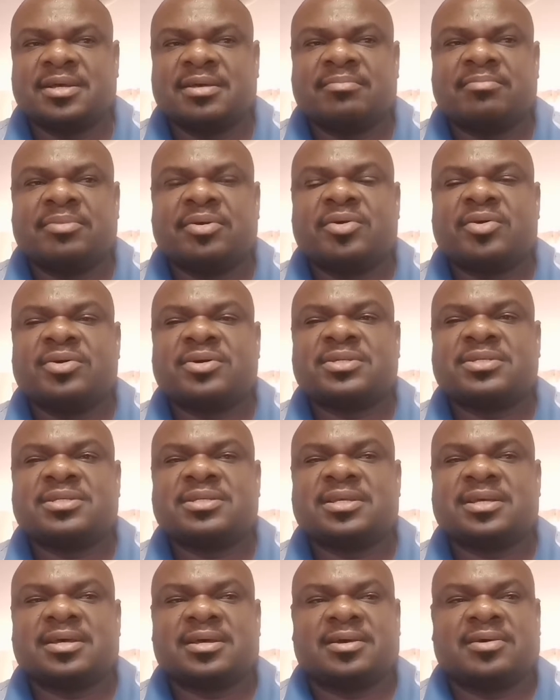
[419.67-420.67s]

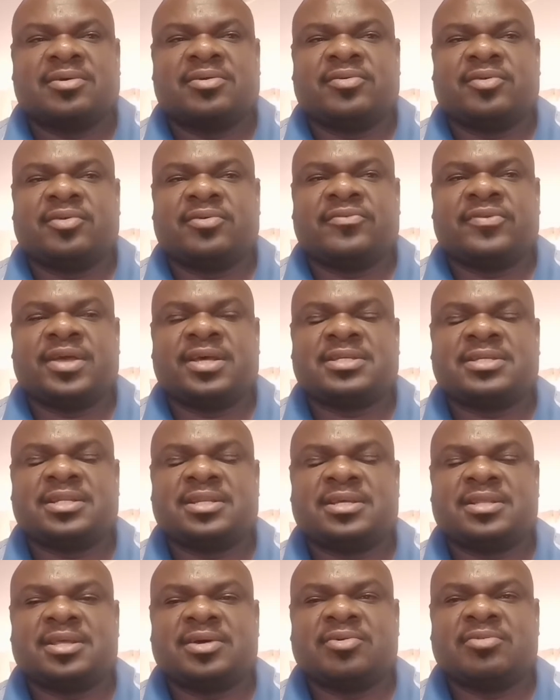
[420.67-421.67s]
because
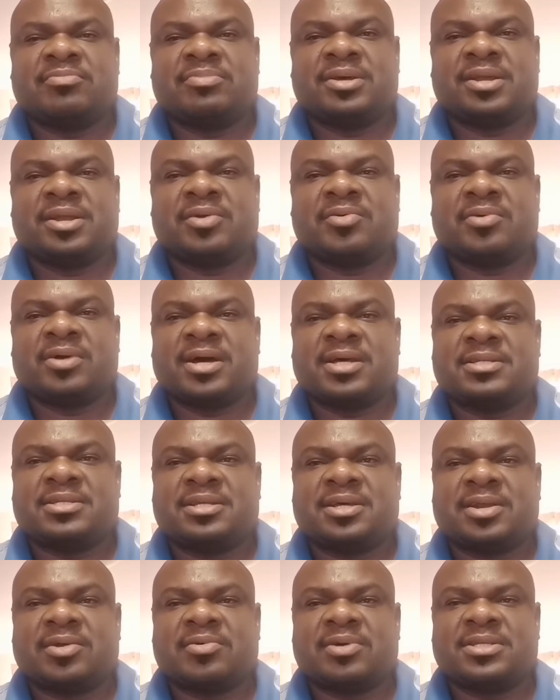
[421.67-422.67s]
obviously they will be
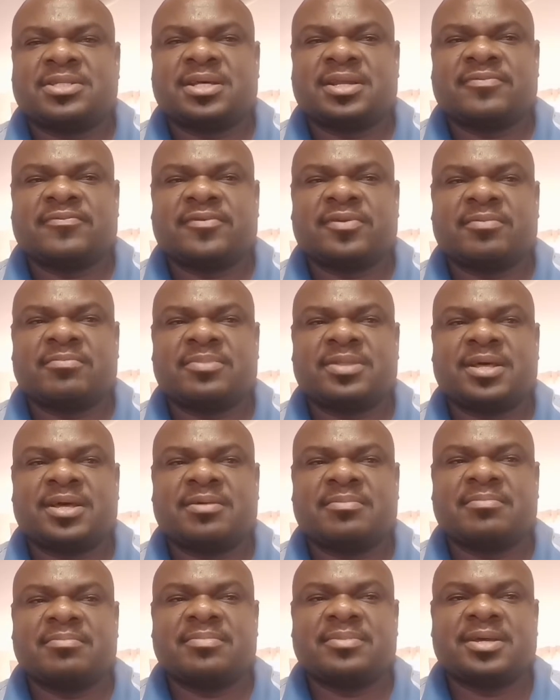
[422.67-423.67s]
requested from
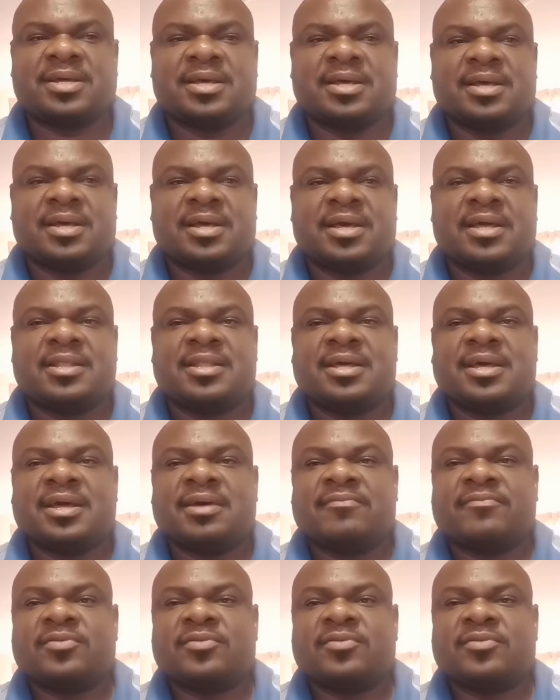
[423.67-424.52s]
them, and they have